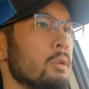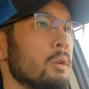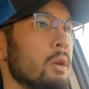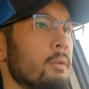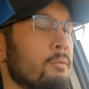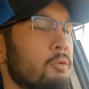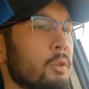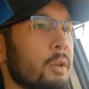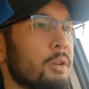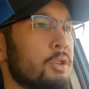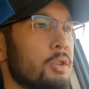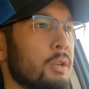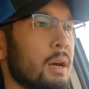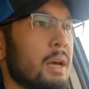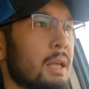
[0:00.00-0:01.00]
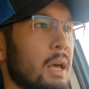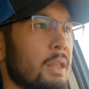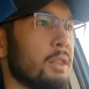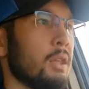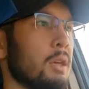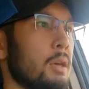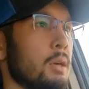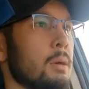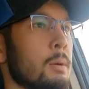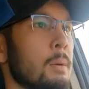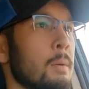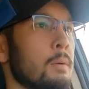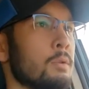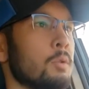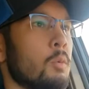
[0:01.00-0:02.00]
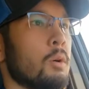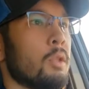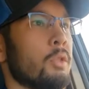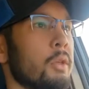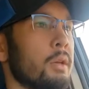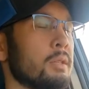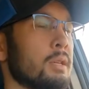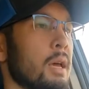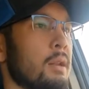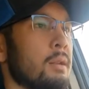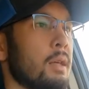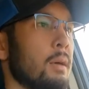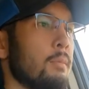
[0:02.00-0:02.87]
Inflation, I think. So one of the things that